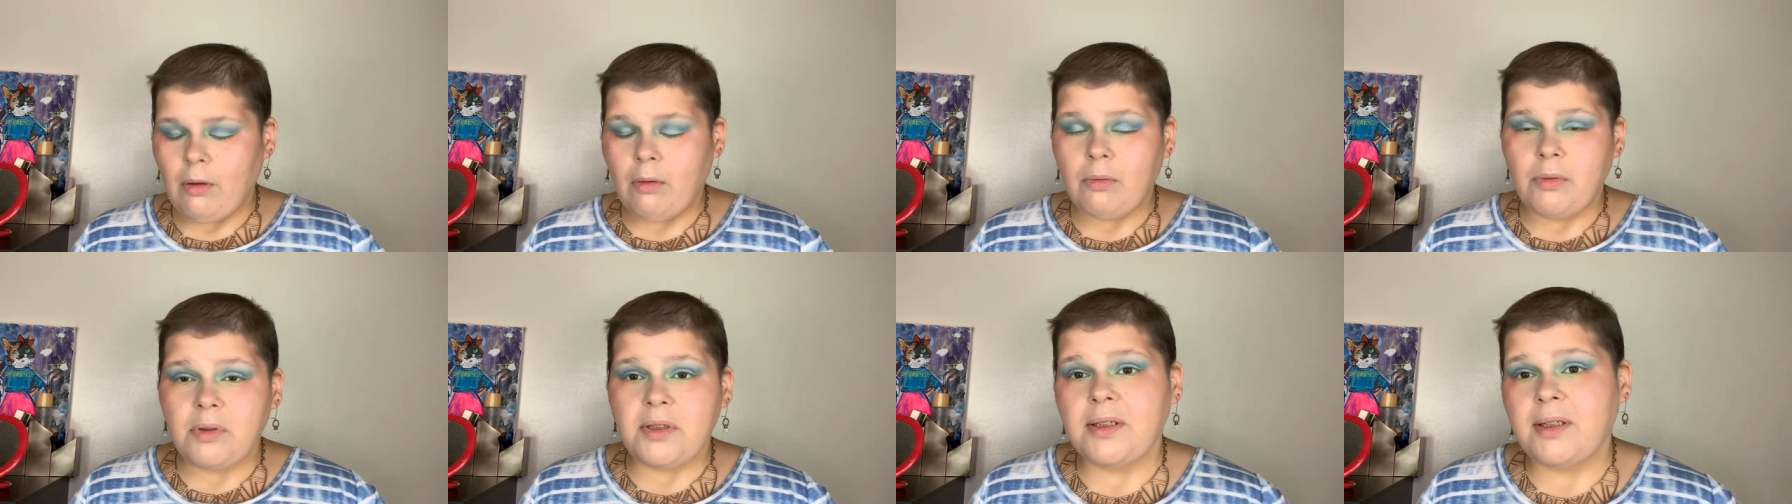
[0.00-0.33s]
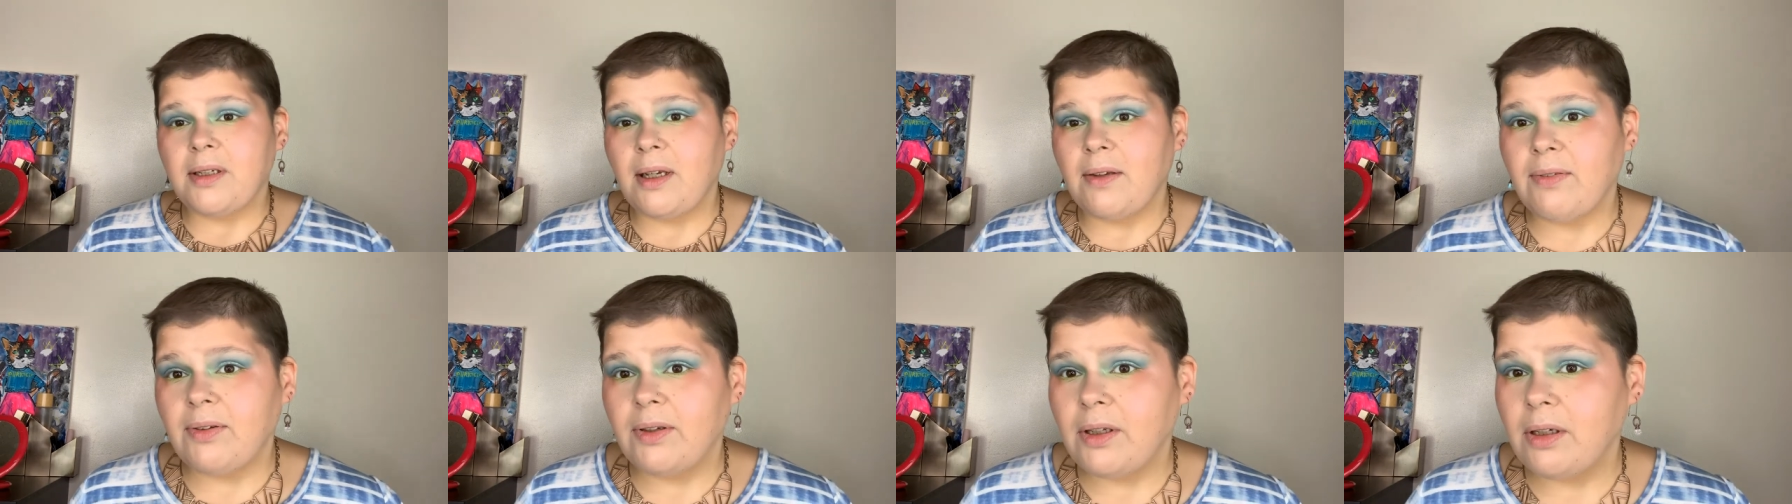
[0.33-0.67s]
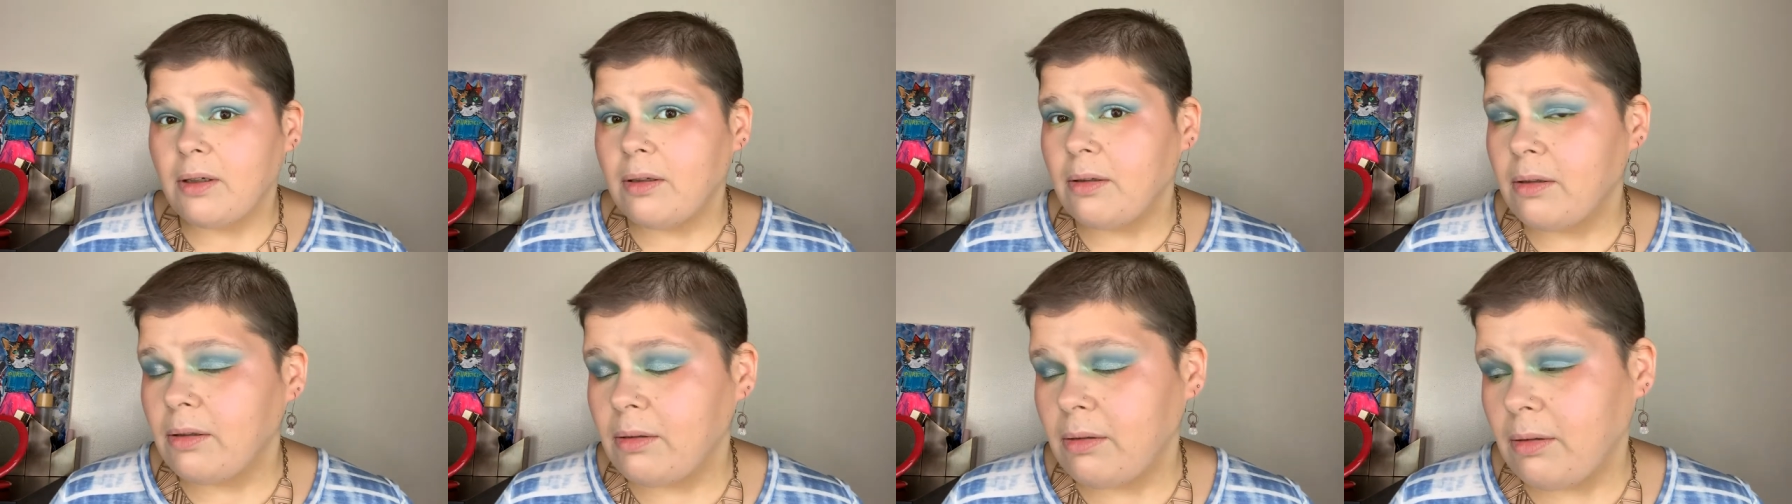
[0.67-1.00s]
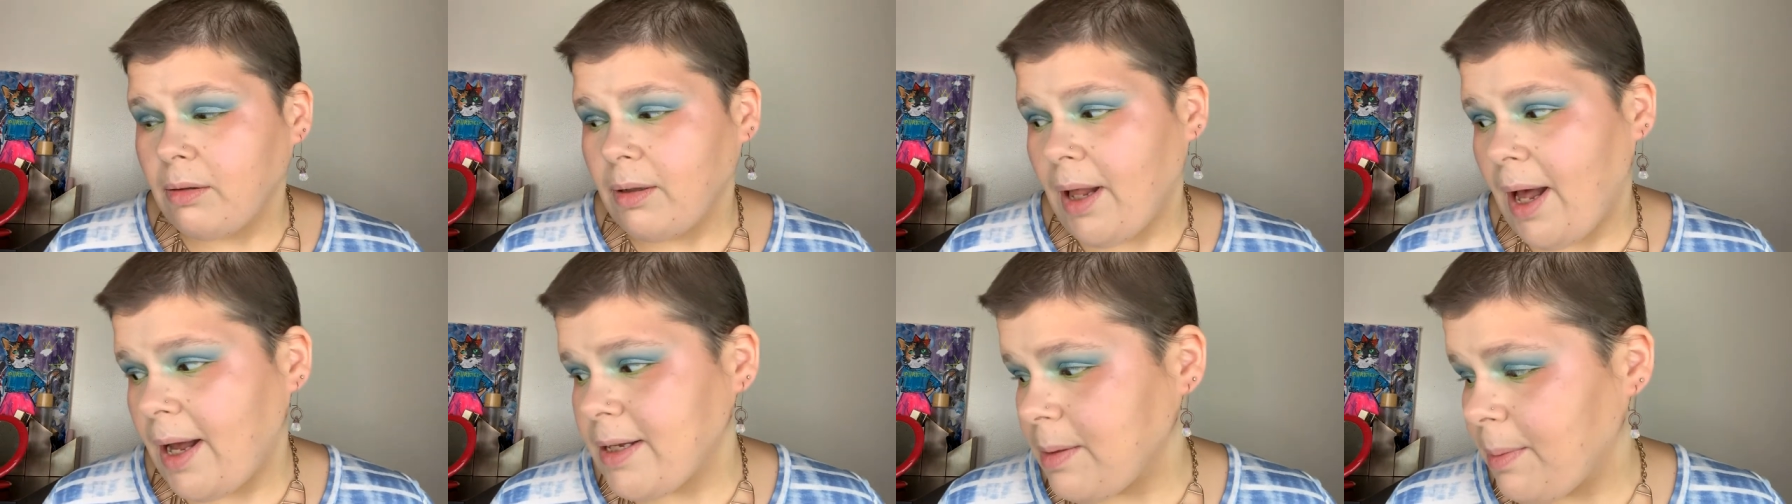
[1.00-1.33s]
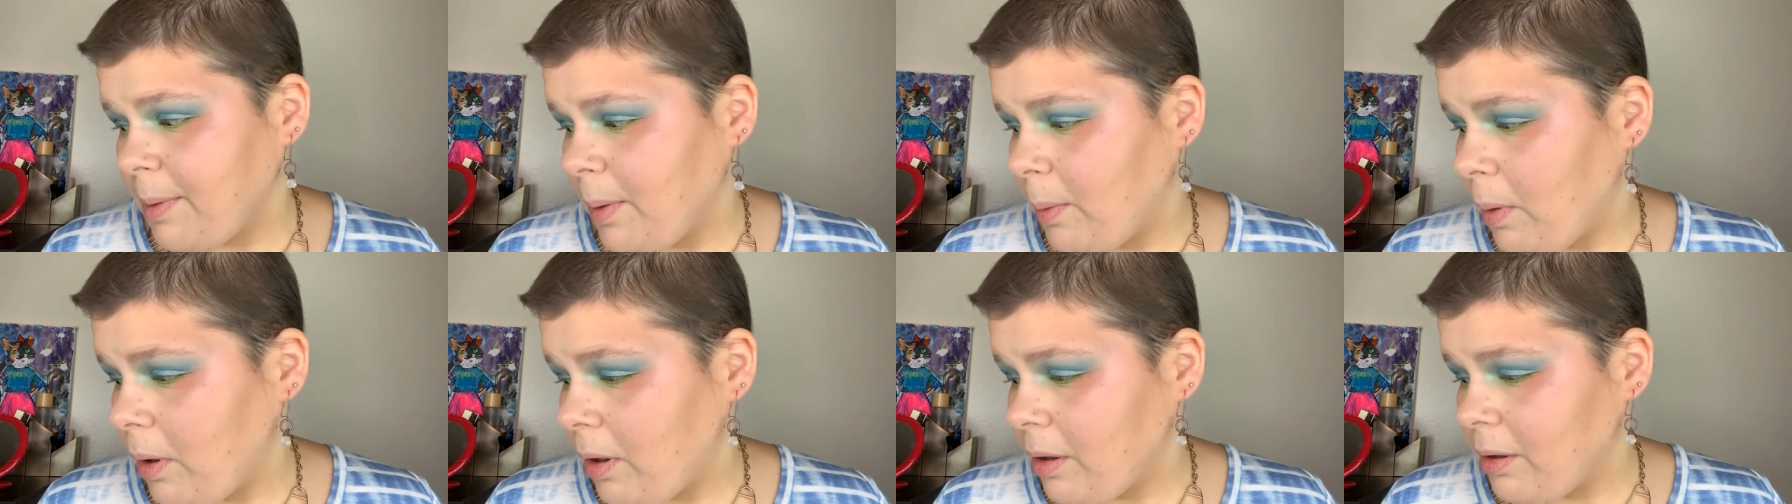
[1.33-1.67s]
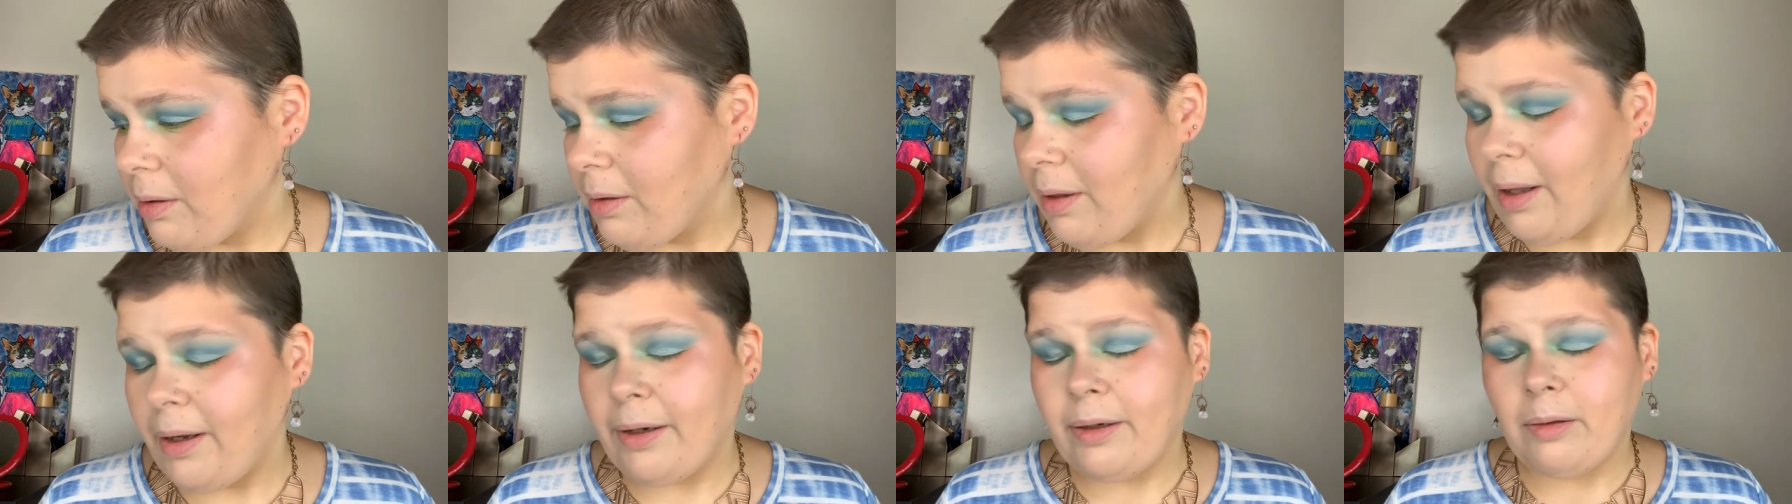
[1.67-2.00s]
We'll see if it lasts my
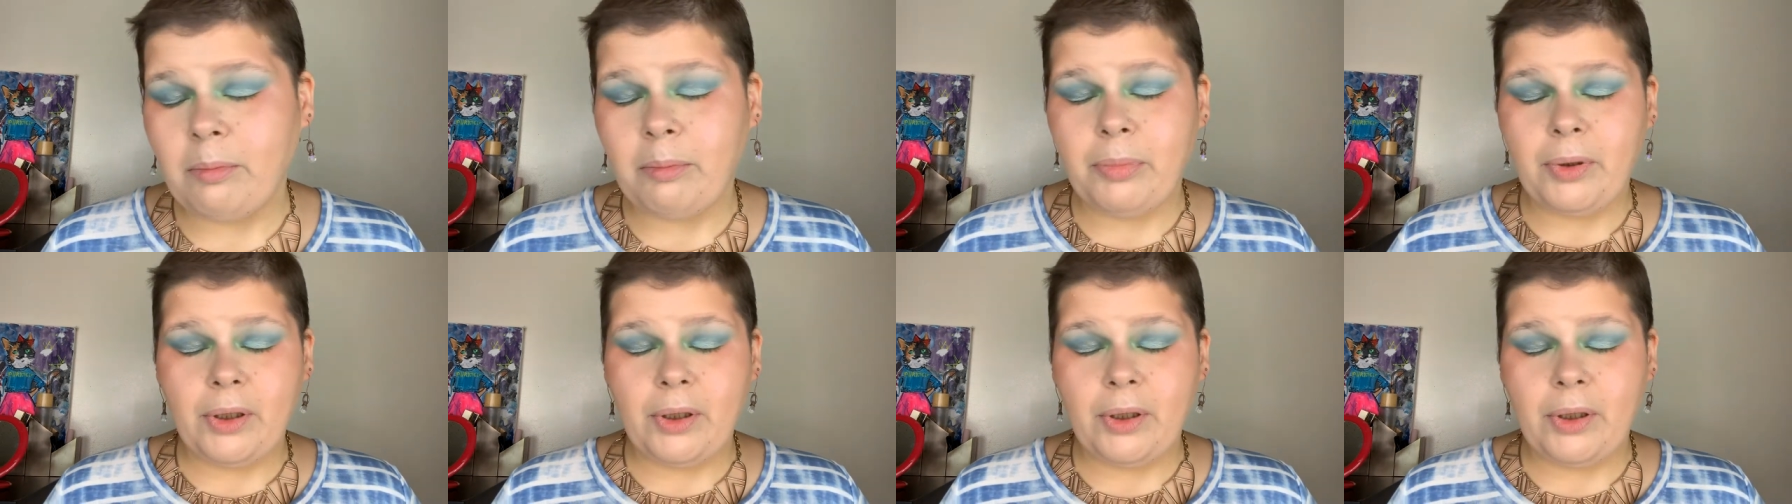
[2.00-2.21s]
water line,